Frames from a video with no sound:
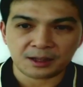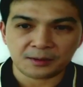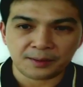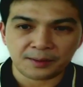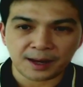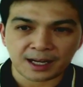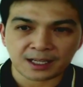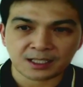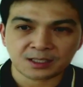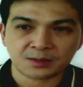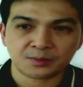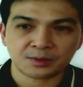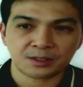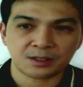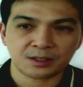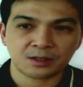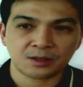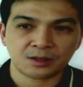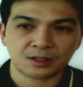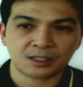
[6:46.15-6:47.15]
The banks would
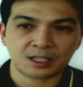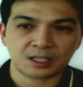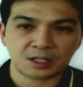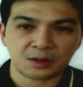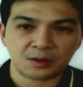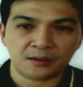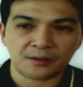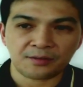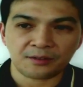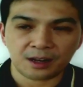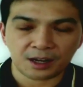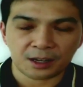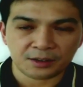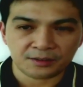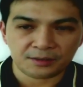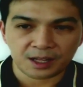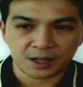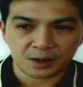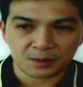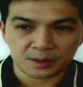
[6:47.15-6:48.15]
continue to have a lot
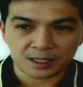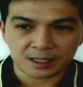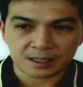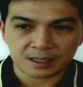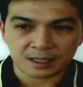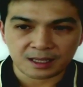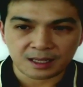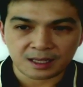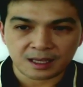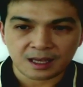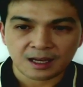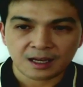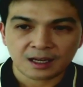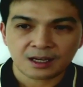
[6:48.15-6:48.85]
of liquidity.